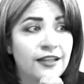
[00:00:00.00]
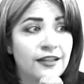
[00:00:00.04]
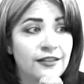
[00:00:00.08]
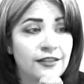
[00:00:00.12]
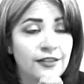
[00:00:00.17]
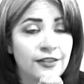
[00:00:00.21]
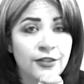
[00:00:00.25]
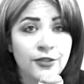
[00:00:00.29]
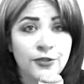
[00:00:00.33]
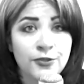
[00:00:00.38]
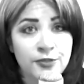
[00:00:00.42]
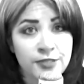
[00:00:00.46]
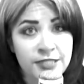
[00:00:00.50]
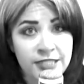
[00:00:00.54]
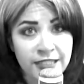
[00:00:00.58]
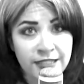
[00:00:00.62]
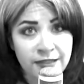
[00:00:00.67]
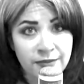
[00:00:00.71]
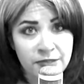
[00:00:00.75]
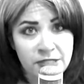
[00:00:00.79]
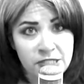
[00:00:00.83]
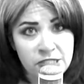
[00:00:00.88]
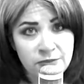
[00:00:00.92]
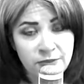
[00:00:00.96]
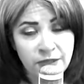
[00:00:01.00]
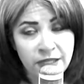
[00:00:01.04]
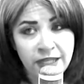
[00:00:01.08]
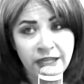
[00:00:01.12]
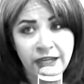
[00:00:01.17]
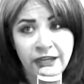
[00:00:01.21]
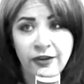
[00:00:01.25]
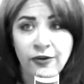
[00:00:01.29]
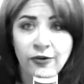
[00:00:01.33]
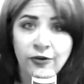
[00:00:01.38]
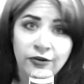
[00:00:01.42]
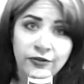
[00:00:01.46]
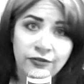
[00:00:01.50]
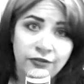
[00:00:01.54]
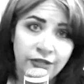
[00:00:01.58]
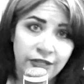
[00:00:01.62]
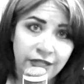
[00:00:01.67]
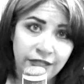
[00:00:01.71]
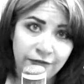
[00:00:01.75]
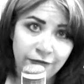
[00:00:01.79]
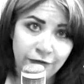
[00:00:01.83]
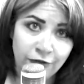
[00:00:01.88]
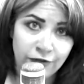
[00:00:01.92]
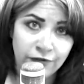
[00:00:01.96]
losing a bunch of money or
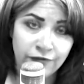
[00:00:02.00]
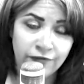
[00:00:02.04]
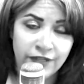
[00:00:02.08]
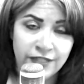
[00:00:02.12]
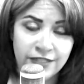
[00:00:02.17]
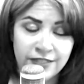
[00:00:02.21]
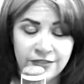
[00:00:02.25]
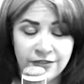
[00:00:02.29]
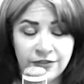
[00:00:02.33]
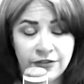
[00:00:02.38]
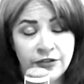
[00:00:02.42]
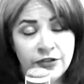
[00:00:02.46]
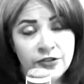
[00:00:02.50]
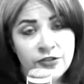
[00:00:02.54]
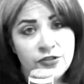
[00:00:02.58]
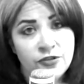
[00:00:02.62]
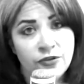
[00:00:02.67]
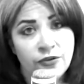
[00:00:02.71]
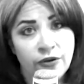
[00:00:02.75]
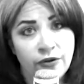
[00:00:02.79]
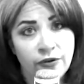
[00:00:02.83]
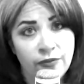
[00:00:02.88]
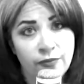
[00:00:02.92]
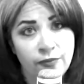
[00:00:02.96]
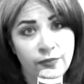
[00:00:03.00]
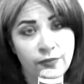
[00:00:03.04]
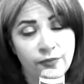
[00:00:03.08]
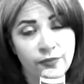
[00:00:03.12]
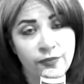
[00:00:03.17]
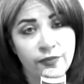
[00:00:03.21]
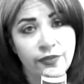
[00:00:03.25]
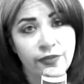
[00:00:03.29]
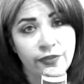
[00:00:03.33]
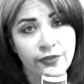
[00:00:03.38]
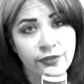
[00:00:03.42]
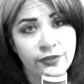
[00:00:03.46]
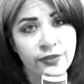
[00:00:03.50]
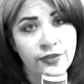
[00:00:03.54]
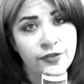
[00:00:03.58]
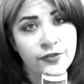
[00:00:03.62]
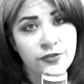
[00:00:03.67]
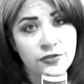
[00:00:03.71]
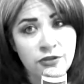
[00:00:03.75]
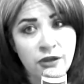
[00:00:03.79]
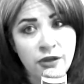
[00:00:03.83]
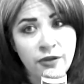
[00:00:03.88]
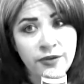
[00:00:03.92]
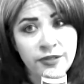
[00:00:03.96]
looking for investors, or
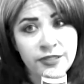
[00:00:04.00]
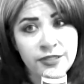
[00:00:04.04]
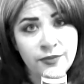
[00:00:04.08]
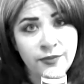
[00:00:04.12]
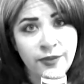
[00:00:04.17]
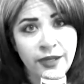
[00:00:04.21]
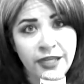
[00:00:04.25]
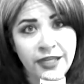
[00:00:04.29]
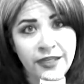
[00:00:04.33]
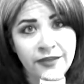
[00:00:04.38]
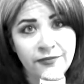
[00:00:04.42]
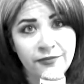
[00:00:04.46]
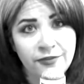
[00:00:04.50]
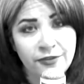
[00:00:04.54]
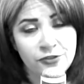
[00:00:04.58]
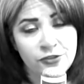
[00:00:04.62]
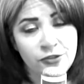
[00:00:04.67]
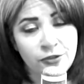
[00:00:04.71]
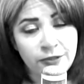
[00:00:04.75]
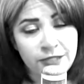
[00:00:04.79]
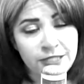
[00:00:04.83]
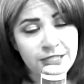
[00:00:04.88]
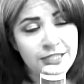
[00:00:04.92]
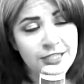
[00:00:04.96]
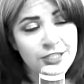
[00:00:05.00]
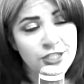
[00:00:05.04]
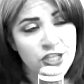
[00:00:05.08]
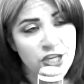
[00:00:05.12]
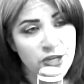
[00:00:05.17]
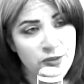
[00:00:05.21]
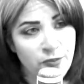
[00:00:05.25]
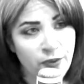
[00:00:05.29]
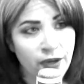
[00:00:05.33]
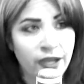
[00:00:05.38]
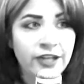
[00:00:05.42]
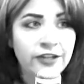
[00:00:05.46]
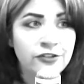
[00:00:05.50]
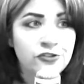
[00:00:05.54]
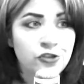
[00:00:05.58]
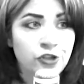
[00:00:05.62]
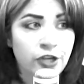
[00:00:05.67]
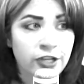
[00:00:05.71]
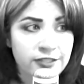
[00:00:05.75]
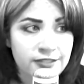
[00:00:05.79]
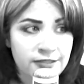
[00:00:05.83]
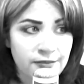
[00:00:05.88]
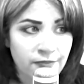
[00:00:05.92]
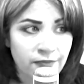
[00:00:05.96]
there's always the cheap way to
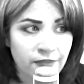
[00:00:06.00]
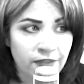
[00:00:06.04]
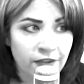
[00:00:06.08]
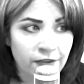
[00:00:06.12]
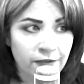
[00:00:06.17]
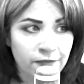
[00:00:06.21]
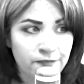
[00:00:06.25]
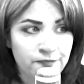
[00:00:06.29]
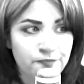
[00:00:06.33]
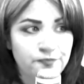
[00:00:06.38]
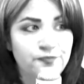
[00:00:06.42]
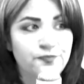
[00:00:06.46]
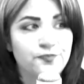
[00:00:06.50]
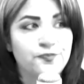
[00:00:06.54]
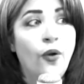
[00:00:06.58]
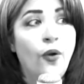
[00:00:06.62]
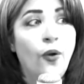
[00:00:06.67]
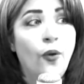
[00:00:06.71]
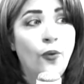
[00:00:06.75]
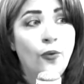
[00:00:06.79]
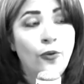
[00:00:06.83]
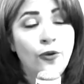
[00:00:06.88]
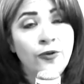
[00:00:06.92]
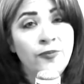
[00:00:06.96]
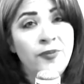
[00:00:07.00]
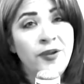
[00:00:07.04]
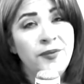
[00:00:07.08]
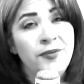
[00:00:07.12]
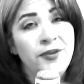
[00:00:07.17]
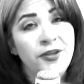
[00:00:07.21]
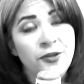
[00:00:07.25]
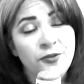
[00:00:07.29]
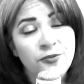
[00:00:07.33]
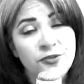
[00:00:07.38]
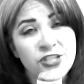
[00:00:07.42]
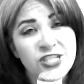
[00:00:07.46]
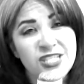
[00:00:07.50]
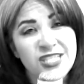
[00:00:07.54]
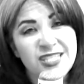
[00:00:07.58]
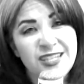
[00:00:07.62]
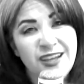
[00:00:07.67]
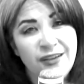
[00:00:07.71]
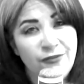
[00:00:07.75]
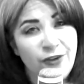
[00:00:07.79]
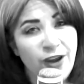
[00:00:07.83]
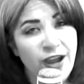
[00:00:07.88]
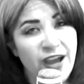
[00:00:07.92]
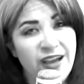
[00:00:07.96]
try something. Or maybe you just
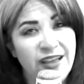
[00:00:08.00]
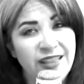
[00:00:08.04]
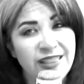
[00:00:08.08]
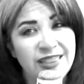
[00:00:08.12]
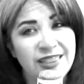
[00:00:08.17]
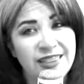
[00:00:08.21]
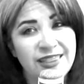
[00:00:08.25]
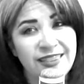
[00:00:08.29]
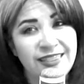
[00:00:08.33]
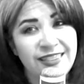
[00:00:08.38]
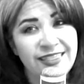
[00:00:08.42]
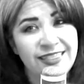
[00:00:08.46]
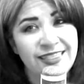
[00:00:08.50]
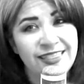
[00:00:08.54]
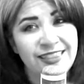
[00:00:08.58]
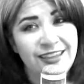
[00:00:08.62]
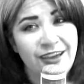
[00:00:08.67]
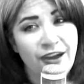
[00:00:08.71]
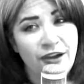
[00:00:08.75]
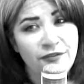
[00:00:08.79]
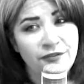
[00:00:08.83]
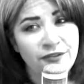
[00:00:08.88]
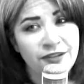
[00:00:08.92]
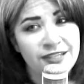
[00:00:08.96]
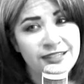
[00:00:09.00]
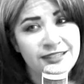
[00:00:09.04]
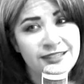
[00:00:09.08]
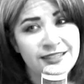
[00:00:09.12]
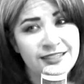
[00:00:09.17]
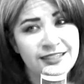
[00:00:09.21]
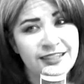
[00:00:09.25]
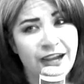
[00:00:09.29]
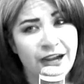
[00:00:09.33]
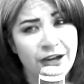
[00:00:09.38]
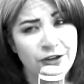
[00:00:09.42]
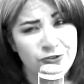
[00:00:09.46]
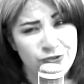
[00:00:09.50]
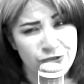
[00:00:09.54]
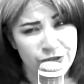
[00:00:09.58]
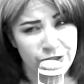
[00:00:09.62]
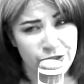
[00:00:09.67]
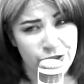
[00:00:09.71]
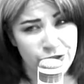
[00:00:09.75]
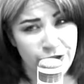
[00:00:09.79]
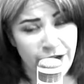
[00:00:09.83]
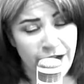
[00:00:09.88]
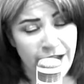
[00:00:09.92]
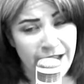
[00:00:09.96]
never had the confidence to actually
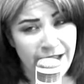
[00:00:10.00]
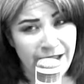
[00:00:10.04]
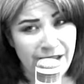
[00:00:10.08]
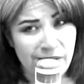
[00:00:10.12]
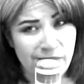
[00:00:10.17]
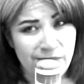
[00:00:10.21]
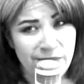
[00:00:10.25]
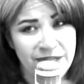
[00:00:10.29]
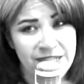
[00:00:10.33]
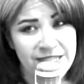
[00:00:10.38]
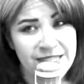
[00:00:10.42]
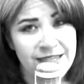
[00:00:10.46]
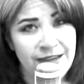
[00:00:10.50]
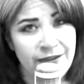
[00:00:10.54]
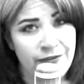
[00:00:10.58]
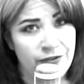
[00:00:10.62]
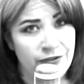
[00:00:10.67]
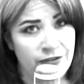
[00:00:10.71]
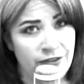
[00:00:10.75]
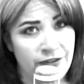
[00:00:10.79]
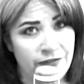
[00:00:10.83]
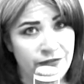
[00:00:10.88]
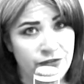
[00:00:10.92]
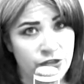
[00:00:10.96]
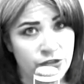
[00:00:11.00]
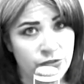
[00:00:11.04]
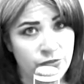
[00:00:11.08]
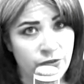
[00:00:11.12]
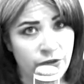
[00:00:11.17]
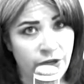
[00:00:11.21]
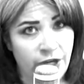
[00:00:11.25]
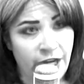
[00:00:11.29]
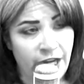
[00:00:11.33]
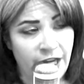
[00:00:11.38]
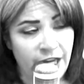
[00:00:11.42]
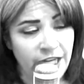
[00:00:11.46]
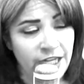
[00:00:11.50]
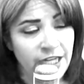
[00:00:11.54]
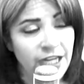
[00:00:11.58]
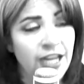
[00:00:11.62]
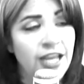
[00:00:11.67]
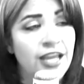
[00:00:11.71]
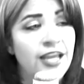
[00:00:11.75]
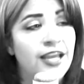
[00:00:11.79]
try it, but it's never left your brain.